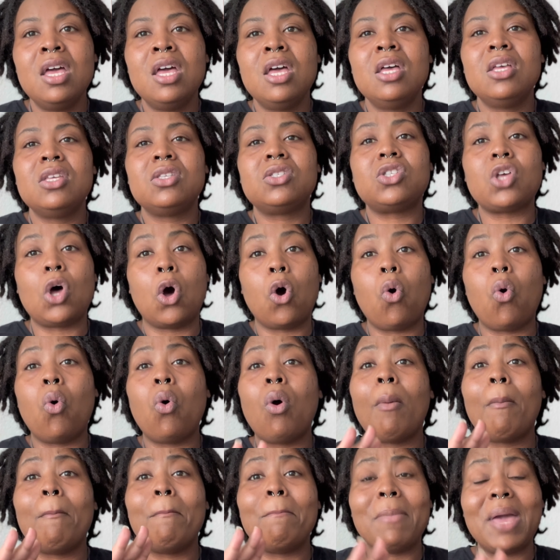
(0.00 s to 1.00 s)
So
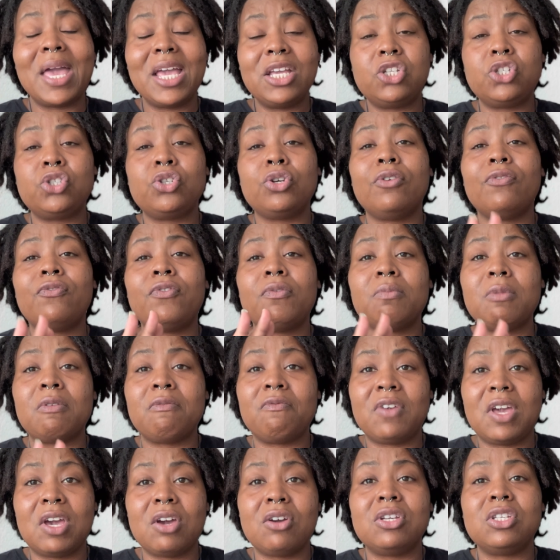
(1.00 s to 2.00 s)
make sure from the
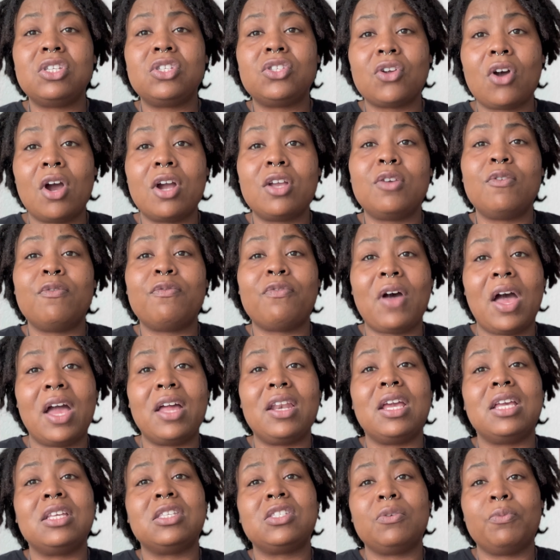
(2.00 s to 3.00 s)
very start you find
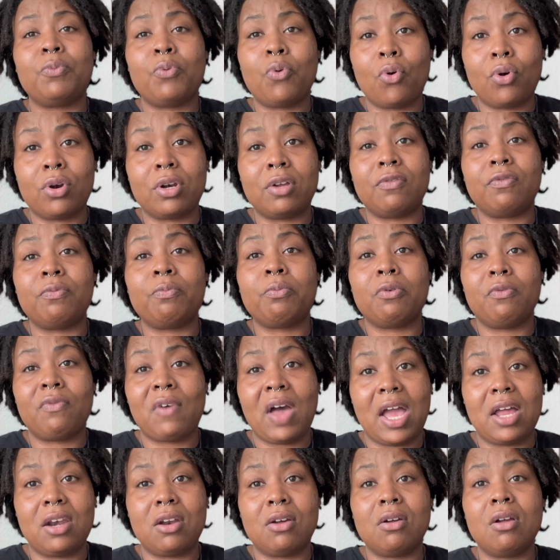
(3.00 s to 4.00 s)
a supportive
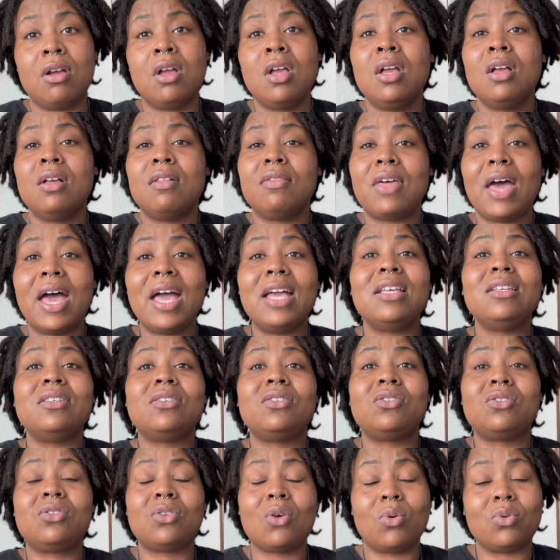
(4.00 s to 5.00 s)
provider. That is
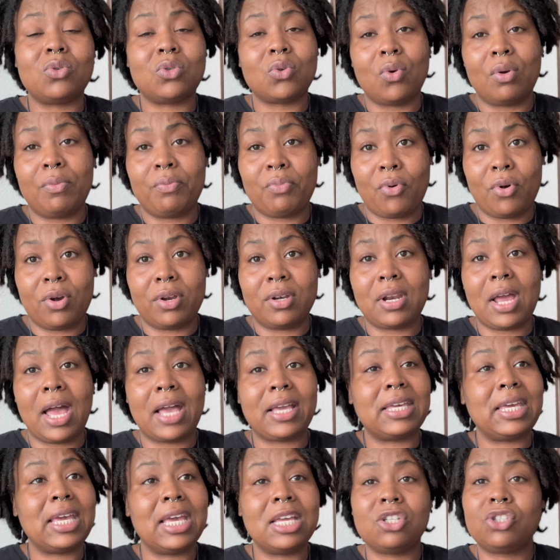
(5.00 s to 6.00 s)
so important. I
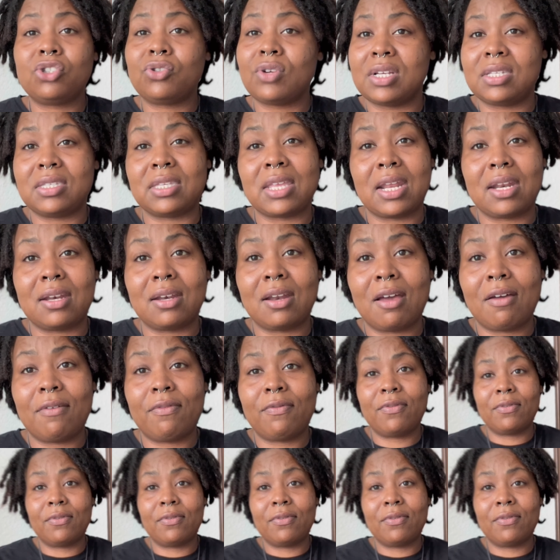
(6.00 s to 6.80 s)
can't stress that enough.